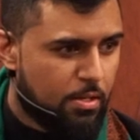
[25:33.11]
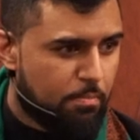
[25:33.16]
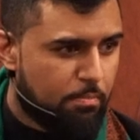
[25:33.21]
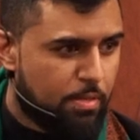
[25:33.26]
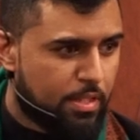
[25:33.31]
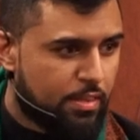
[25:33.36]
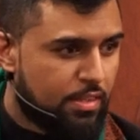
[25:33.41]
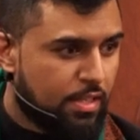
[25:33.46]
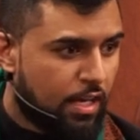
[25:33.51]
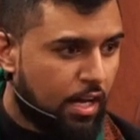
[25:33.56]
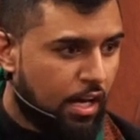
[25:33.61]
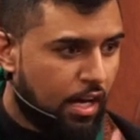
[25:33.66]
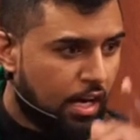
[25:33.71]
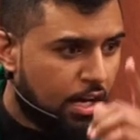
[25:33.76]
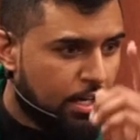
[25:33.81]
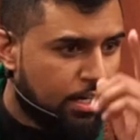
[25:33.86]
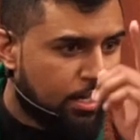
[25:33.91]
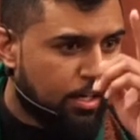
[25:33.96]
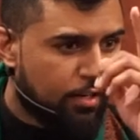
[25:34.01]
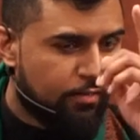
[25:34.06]
but the
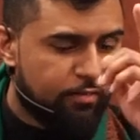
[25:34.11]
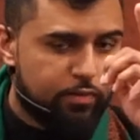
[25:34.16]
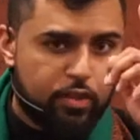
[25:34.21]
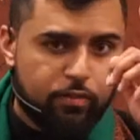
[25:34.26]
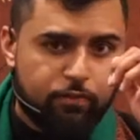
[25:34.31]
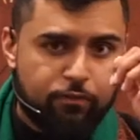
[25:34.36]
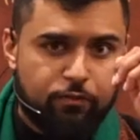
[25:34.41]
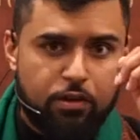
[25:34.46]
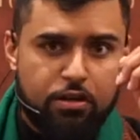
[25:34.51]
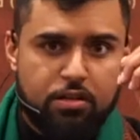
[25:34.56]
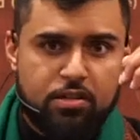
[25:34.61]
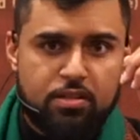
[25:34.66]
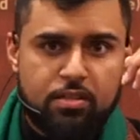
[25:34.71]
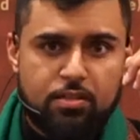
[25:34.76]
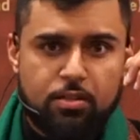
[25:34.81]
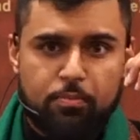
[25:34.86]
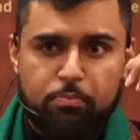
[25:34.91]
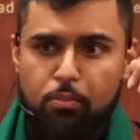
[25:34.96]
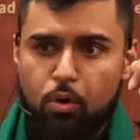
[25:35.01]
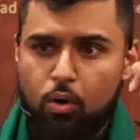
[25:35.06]
haqq of the
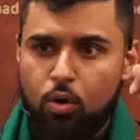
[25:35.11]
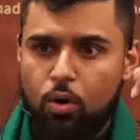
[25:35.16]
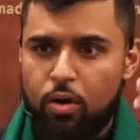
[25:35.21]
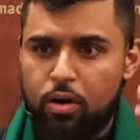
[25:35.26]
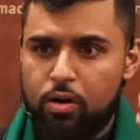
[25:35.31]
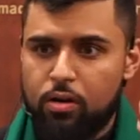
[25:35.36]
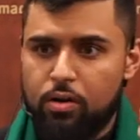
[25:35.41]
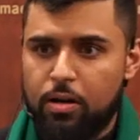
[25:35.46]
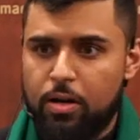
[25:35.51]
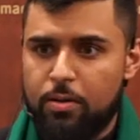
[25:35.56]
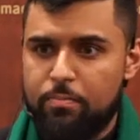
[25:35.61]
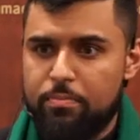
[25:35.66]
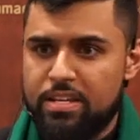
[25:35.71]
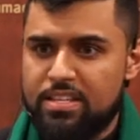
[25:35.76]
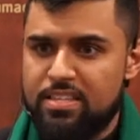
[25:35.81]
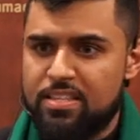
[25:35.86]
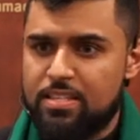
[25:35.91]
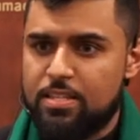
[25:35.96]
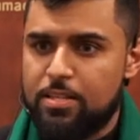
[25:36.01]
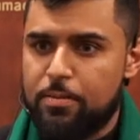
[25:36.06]
first of Muharram
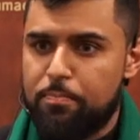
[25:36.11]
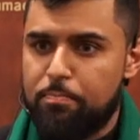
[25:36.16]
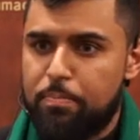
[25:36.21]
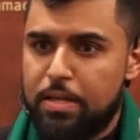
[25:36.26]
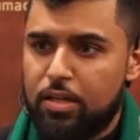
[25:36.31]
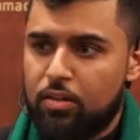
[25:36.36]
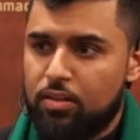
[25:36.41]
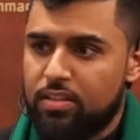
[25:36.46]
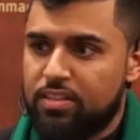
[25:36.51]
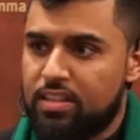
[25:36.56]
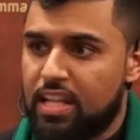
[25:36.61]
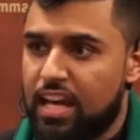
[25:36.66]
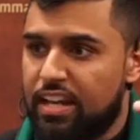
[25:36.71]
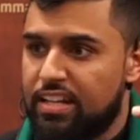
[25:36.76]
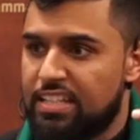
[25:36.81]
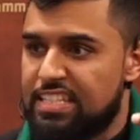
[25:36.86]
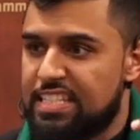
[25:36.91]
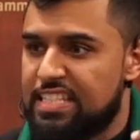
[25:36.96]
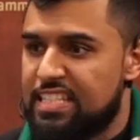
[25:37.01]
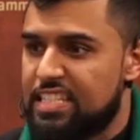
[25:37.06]
is to build
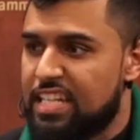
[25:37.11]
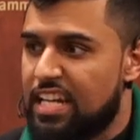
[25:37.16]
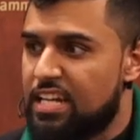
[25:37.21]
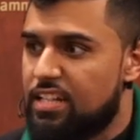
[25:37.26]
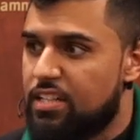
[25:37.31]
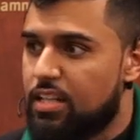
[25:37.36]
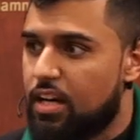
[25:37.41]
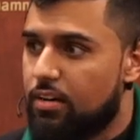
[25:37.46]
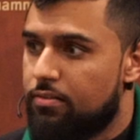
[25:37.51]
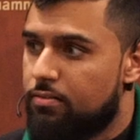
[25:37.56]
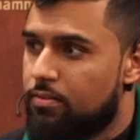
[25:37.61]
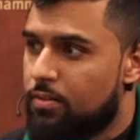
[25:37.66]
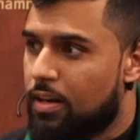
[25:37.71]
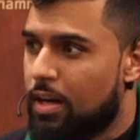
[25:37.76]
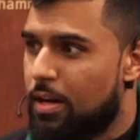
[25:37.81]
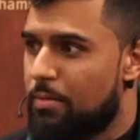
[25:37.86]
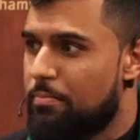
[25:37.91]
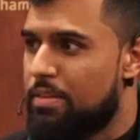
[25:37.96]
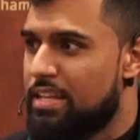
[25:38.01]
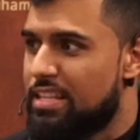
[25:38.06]
that state of
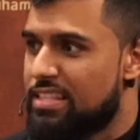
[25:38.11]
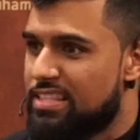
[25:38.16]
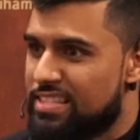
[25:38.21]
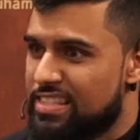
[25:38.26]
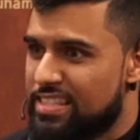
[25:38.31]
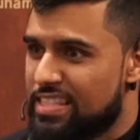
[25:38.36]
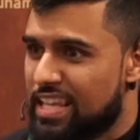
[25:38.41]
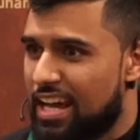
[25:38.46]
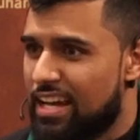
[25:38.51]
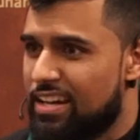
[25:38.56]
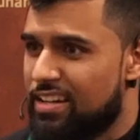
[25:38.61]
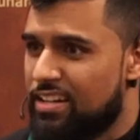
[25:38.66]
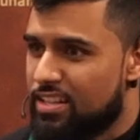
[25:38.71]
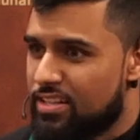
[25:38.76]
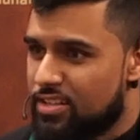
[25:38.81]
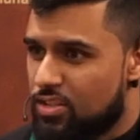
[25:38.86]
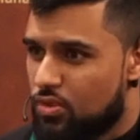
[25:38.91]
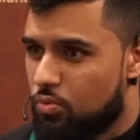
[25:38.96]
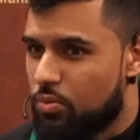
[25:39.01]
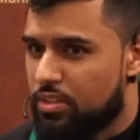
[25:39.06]
gham and
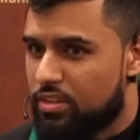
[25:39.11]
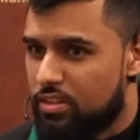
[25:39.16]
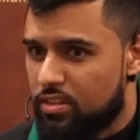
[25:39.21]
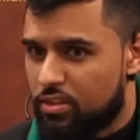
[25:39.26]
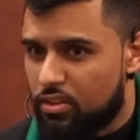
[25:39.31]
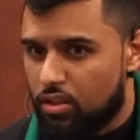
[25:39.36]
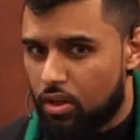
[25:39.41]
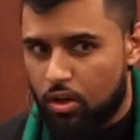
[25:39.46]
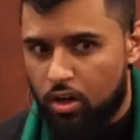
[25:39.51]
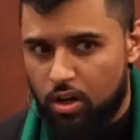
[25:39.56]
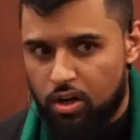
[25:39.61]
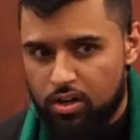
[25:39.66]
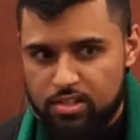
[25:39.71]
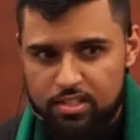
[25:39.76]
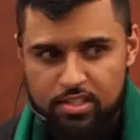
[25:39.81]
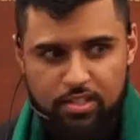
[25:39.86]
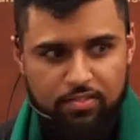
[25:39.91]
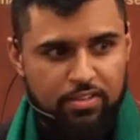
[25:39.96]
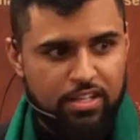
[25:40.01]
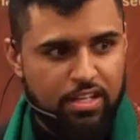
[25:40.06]
sadness within the
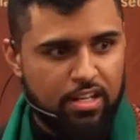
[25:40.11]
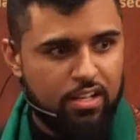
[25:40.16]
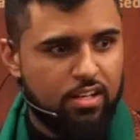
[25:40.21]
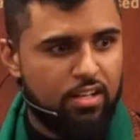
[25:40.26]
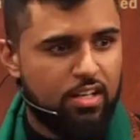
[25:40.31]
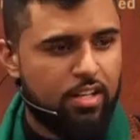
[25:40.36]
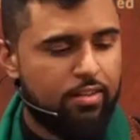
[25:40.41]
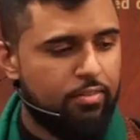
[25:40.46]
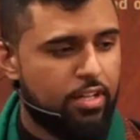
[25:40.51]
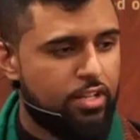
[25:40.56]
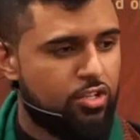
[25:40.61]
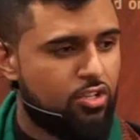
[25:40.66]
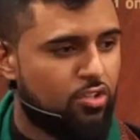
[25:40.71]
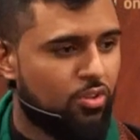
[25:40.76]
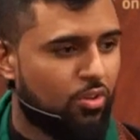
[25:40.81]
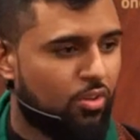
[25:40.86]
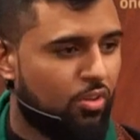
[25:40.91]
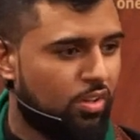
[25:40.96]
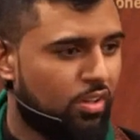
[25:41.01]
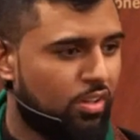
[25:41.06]
heart of an
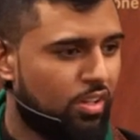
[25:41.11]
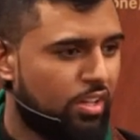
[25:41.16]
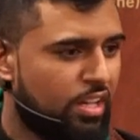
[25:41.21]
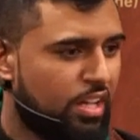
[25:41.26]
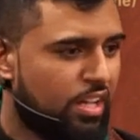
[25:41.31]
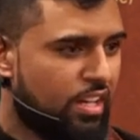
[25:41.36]
individual.